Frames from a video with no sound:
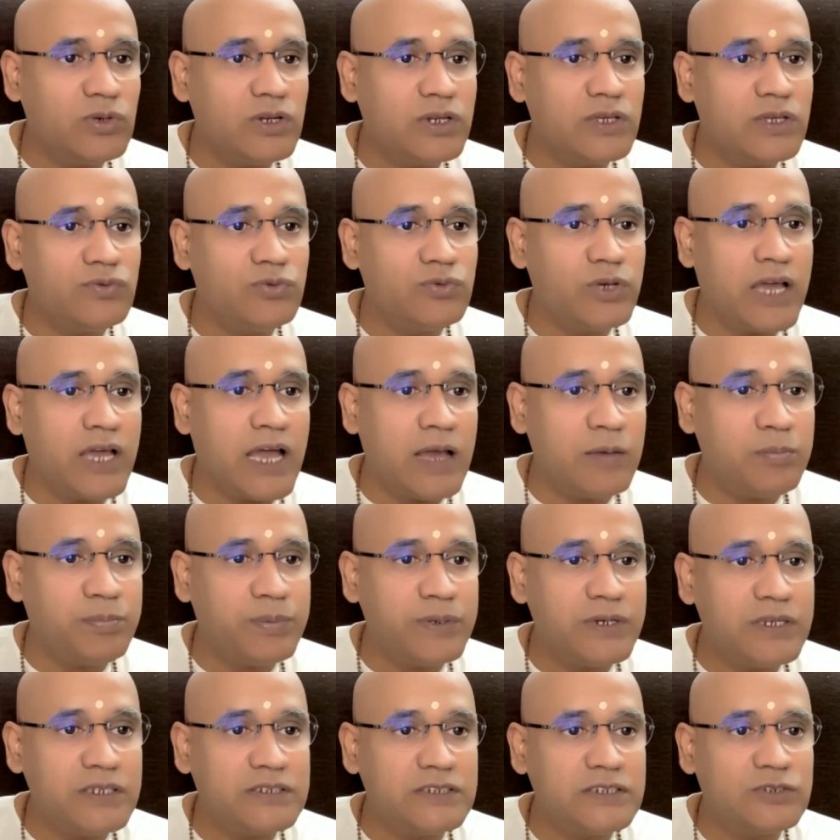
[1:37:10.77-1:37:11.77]
will give you
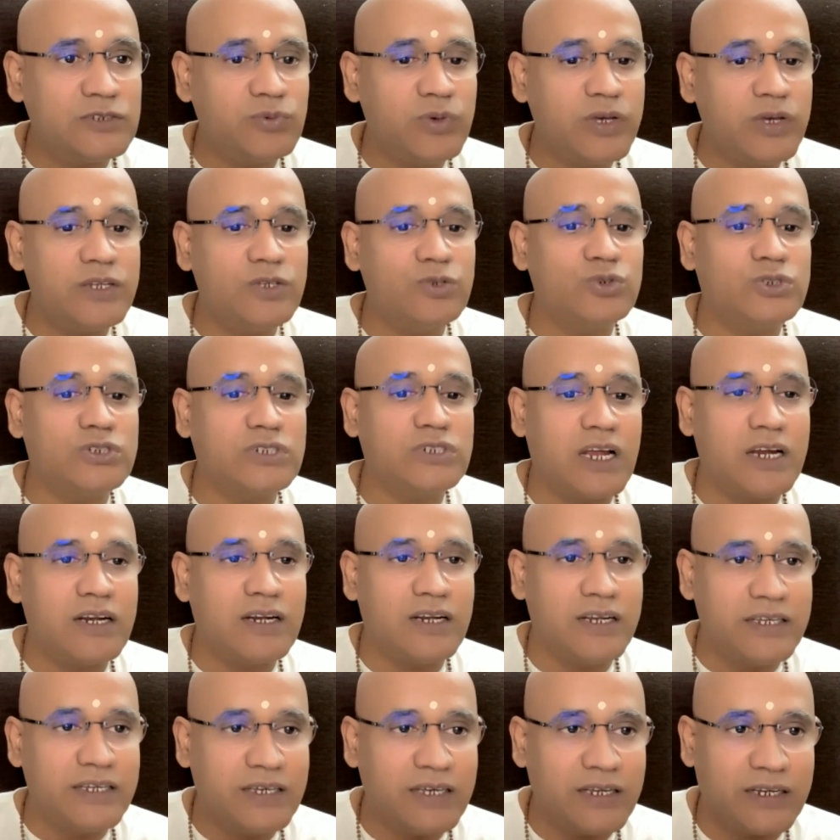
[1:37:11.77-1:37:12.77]
happiness is where you
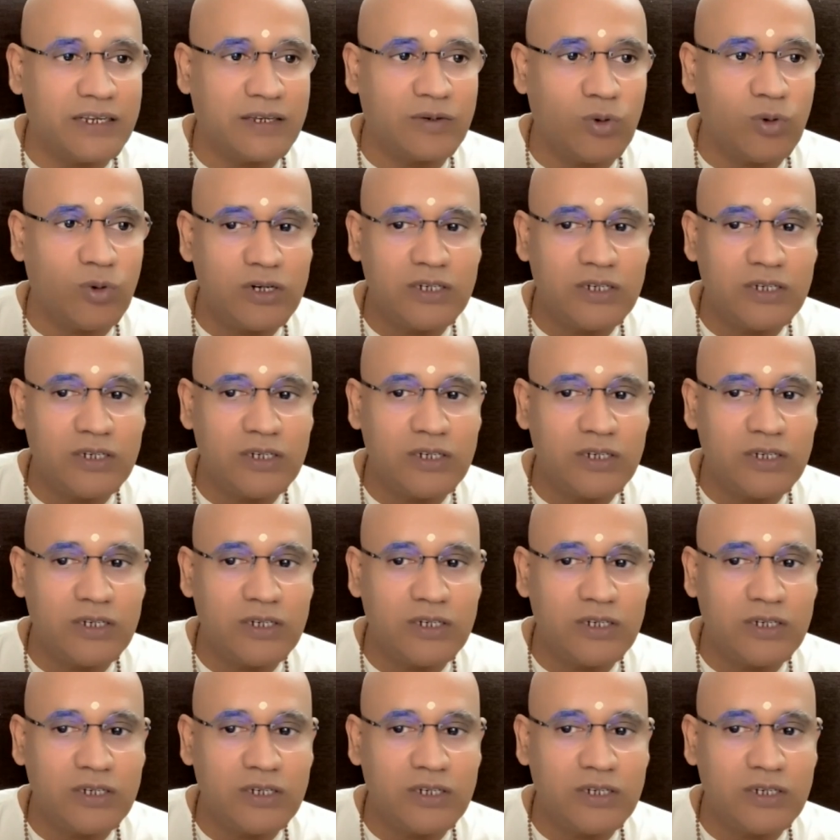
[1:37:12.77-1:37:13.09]
start lingering.